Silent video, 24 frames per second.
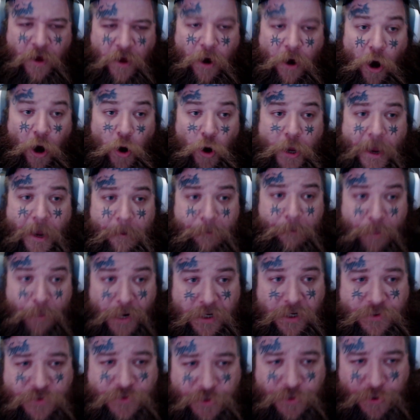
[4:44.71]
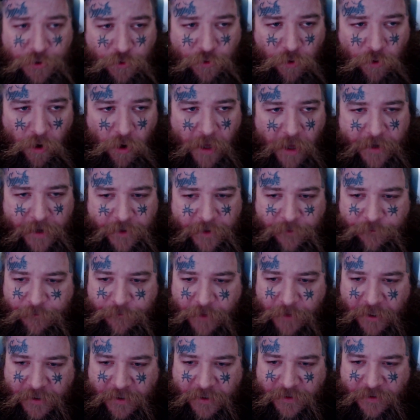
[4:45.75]
oh yeah, bugs are gonna crawl out of your
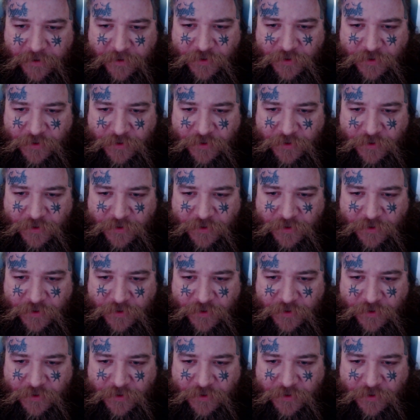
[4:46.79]
fucking